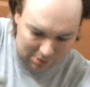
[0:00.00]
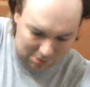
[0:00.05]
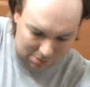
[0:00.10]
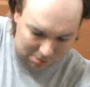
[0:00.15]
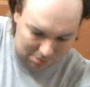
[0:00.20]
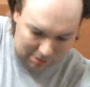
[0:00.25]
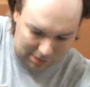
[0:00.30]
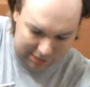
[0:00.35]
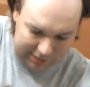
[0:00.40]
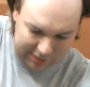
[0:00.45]

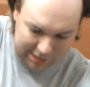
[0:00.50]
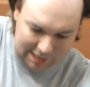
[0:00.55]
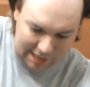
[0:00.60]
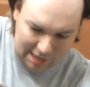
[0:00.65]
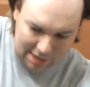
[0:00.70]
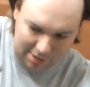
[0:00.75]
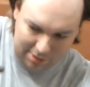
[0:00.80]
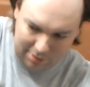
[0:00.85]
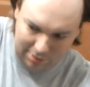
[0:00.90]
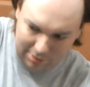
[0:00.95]
Wind it
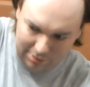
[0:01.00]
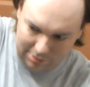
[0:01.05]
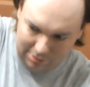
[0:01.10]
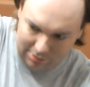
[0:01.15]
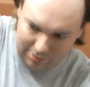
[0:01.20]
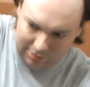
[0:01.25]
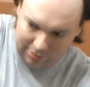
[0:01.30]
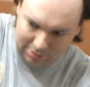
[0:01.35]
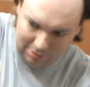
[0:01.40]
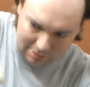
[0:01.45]
out,
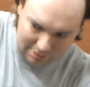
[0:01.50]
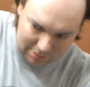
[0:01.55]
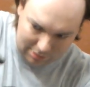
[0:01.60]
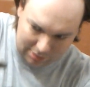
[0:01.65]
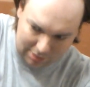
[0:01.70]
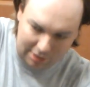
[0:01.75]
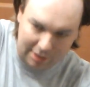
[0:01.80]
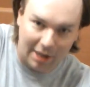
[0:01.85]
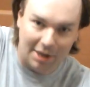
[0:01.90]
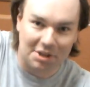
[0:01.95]

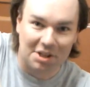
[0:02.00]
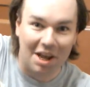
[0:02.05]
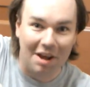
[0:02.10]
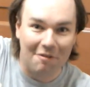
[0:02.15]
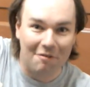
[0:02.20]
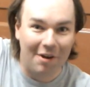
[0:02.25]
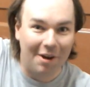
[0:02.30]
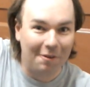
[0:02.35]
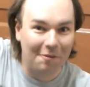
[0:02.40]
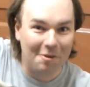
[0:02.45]
and that's that
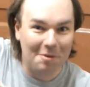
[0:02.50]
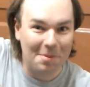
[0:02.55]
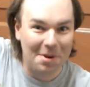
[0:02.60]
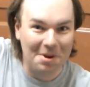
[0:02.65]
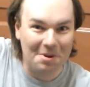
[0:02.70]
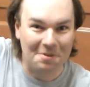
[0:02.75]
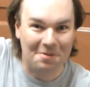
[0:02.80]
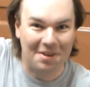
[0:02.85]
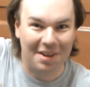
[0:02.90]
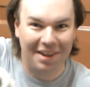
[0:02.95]
valve
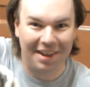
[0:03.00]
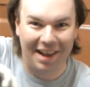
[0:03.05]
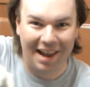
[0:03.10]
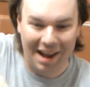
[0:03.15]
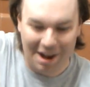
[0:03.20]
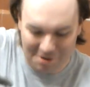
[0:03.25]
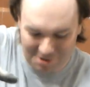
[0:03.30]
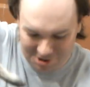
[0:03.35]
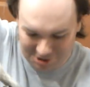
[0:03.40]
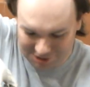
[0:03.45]
removed.
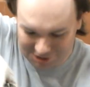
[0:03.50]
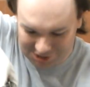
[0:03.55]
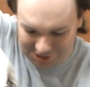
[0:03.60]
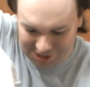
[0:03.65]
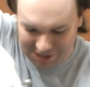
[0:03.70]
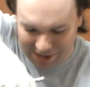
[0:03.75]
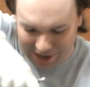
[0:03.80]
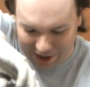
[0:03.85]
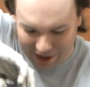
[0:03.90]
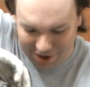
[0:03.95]
How good is
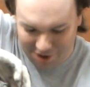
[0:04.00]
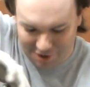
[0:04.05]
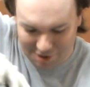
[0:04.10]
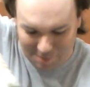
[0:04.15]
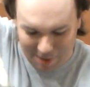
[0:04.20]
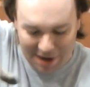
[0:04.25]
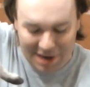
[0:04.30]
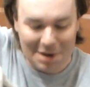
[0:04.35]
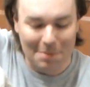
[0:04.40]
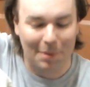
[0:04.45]
that? I only
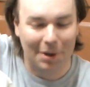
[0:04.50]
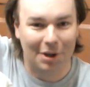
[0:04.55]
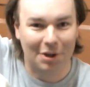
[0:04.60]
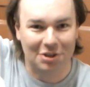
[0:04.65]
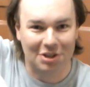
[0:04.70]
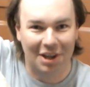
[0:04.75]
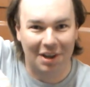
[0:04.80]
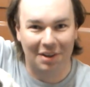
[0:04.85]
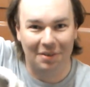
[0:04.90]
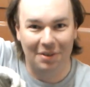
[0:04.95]
made it because
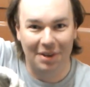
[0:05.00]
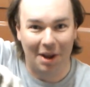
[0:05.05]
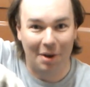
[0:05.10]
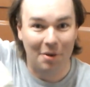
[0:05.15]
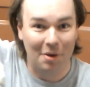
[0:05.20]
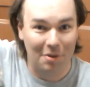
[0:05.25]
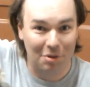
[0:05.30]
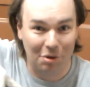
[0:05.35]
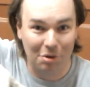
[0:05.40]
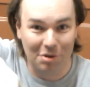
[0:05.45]

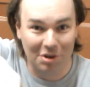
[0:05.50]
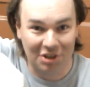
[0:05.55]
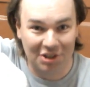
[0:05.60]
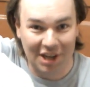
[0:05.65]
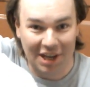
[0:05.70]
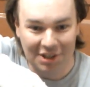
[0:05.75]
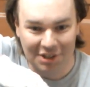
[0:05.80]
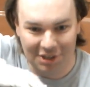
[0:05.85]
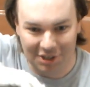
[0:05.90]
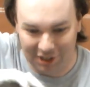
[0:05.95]
through
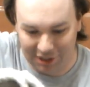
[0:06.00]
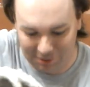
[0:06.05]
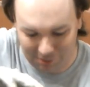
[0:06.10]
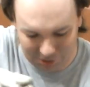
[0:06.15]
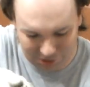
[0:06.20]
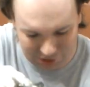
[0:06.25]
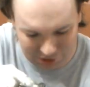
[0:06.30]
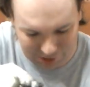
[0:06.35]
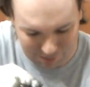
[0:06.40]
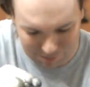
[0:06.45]
necessity, it
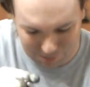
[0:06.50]
wasn't on